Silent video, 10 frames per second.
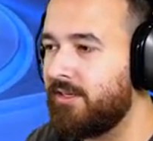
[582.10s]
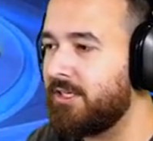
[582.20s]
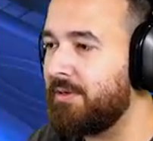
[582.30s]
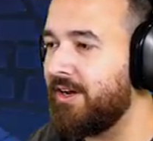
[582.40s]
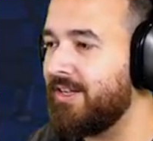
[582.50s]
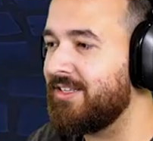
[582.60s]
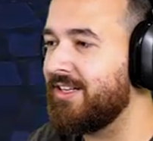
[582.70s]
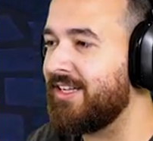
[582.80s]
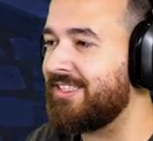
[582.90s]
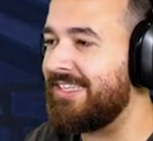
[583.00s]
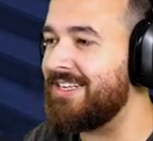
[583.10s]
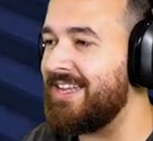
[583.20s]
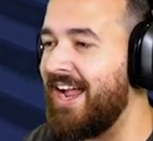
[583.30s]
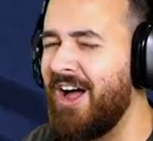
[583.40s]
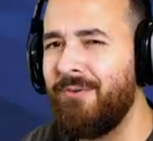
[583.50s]
It'd just be nicer to like sit
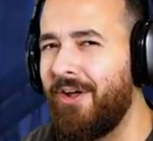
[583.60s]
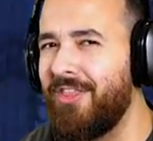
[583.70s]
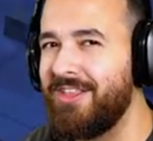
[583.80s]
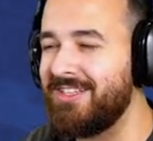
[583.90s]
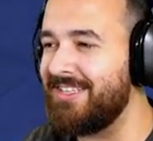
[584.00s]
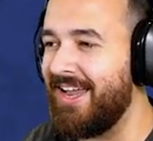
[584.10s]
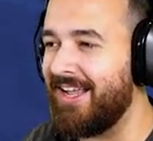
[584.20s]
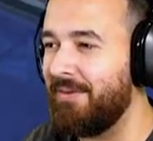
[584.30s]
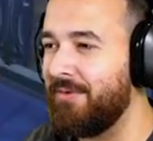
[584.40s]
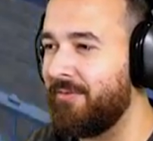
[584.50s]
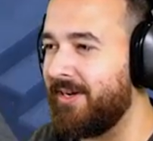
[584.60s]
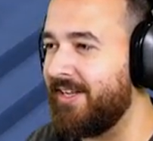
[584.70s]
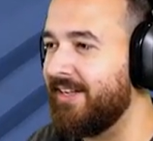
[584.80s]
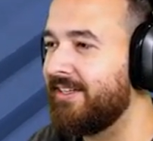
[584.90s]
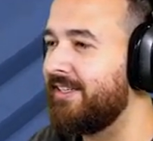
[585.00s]
down rather than standing up and
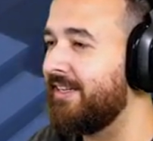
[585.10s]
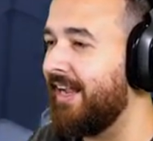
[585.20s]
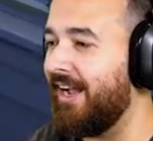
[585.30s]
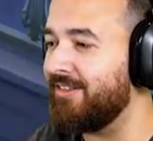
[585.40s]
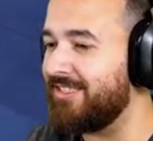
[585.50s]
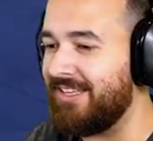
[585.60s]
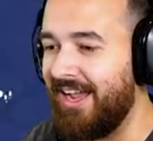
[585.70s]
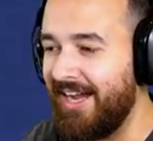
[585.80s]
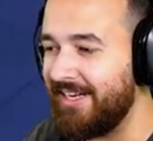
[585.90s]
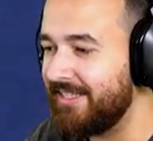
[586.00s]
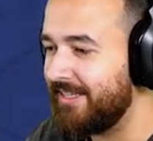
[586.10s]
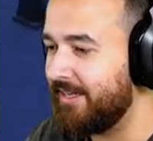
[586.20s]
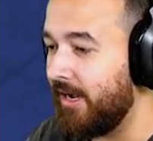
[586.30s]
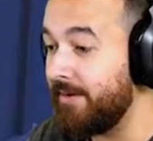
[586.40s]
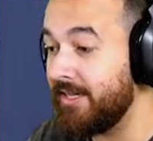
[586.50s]
reading outside.
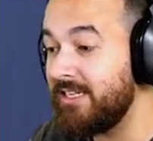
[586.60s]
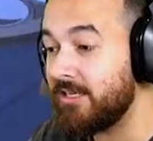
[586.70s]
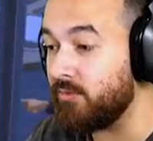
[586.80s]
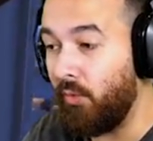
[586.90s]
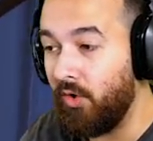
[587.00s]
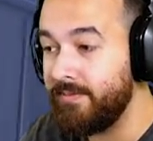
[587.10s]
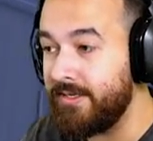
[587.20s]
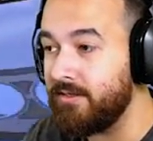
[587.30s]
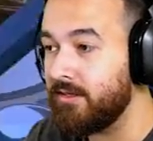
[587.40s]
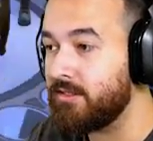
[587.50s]
I mean, at least it's warm here.